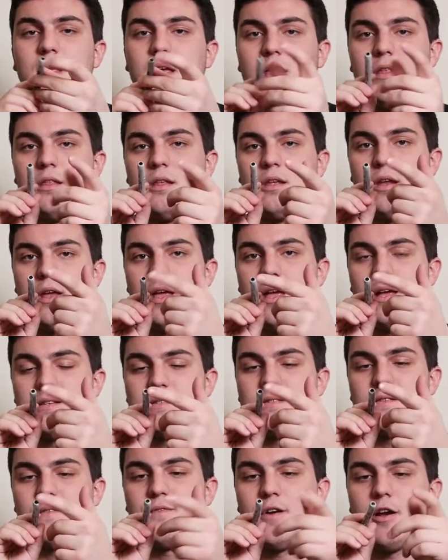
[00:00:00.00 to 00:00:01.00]
and then it
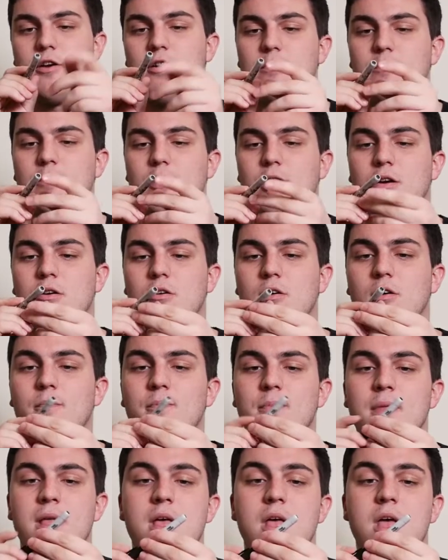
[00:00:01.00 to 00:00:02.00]
has the firing barrel.